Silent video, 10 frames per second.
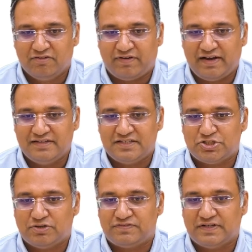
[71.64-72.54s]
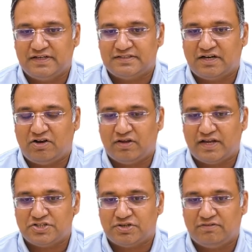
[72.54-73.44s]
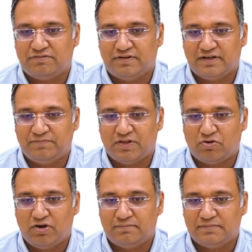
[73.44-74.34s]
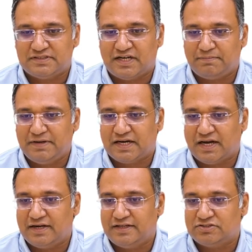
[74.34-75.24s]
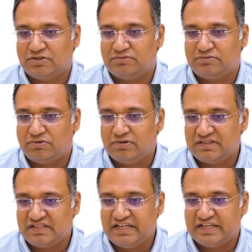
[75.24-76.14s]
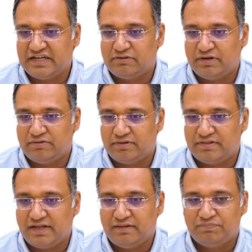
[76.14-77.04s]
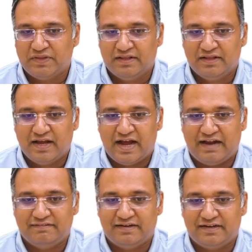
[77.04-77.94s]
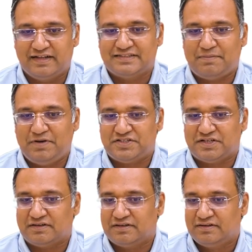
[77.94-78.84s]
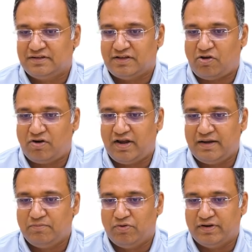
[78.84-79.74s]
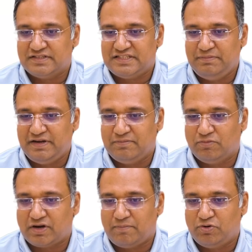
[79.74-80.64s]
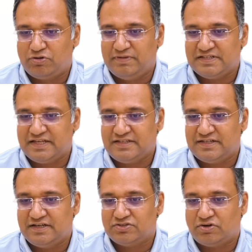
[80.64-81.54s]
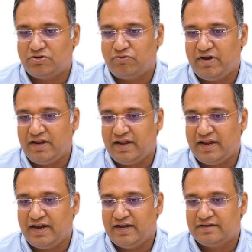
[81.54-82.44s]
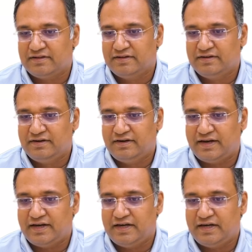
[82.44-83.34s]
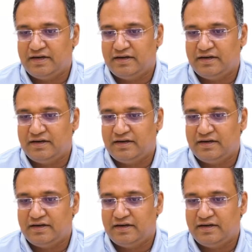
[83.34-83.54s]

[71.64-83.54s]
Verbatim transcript: Finalization of sentence and allocation of uh, the roll numbers and admit card is on 23-10-2023 and the written examination online mode, CBT mode, computer based test, it is on 28 10